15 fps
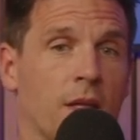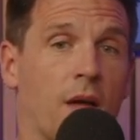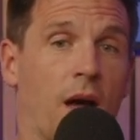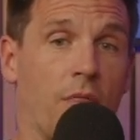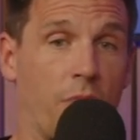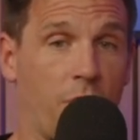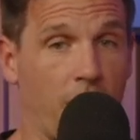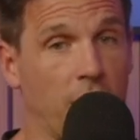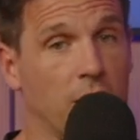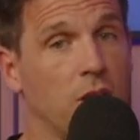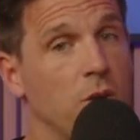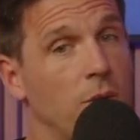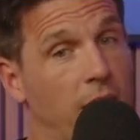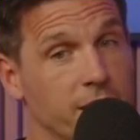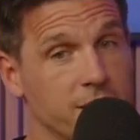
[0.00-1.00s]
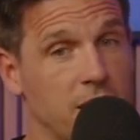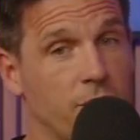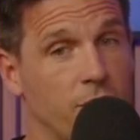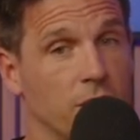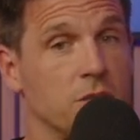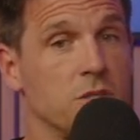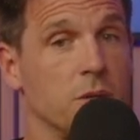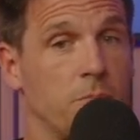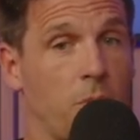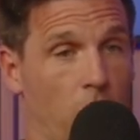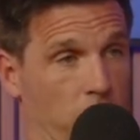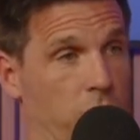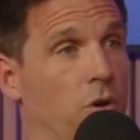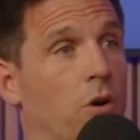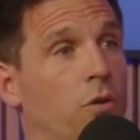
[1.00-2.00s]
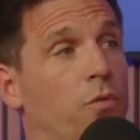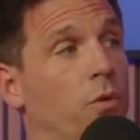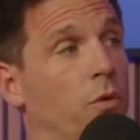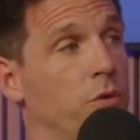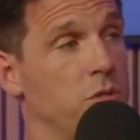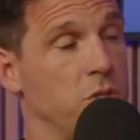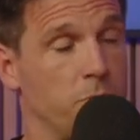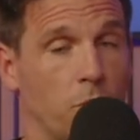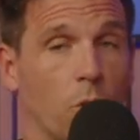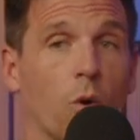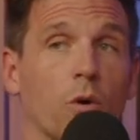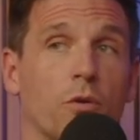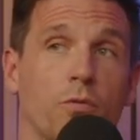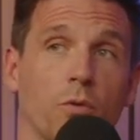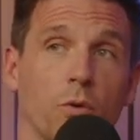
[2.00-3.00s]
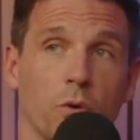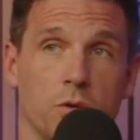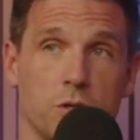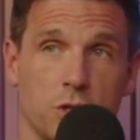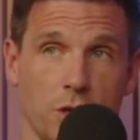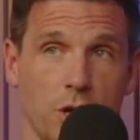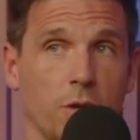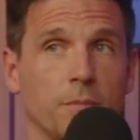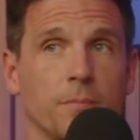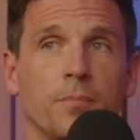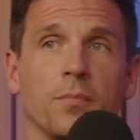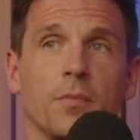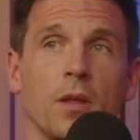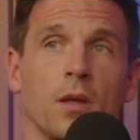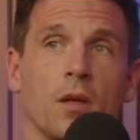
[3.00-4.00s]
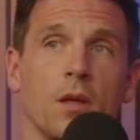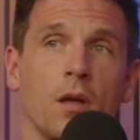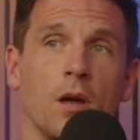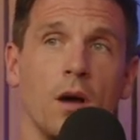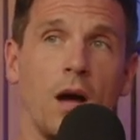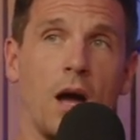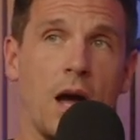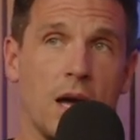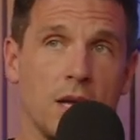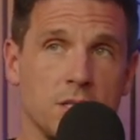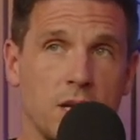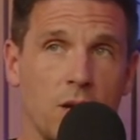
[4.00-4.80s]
And thank you as ever to PocDoc for the support for the show. As